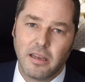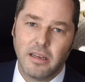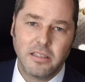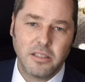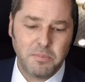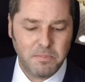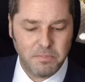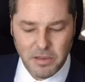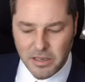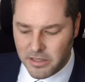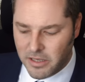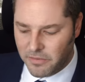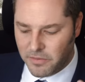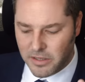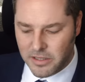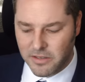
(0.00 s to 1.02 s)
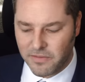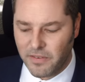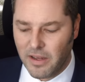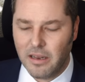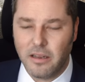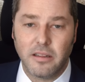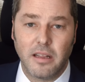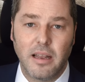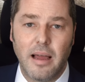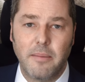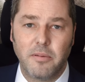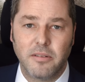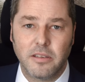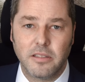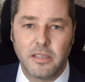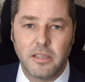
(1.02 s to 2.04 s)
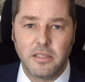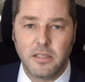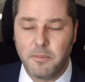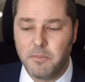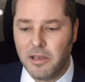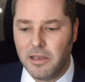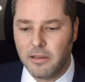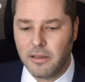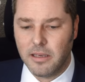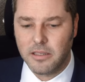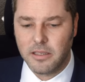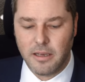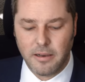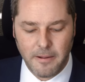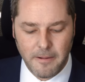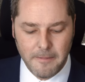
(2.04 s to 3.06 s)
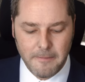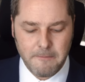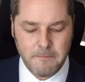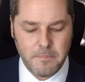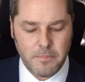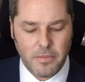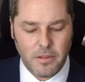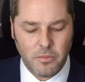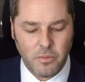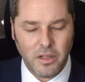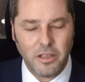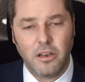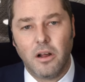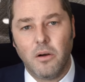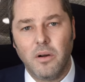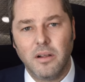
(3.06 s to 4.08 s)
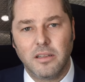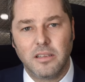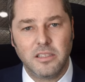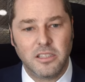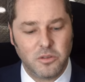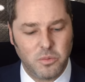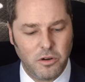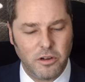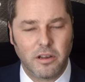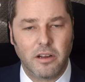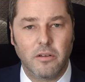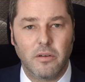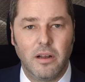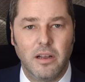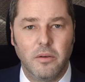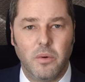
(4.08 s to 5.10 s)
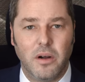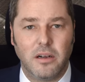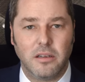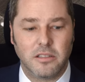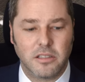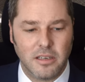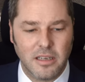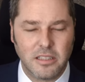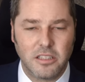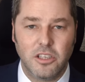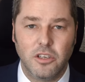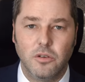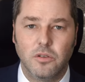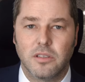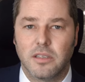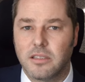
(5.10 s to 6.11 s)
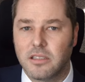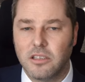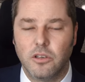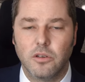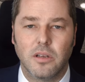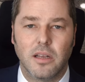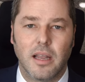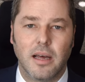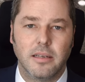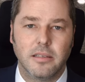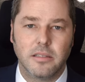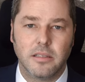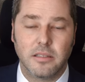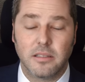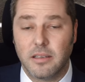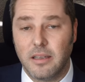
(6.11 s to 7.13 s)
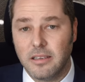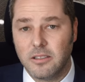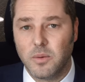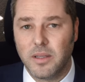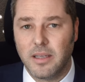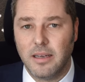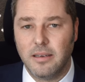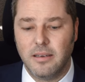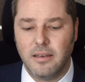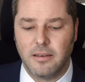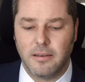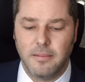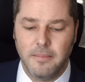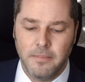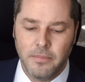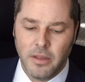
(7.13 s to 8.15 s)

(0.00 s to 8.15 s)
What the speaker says: It's as if this fell on the lap of the CCP and they said, well, you know what? This is working really well, so let's use this and utilize this. And that's what they did.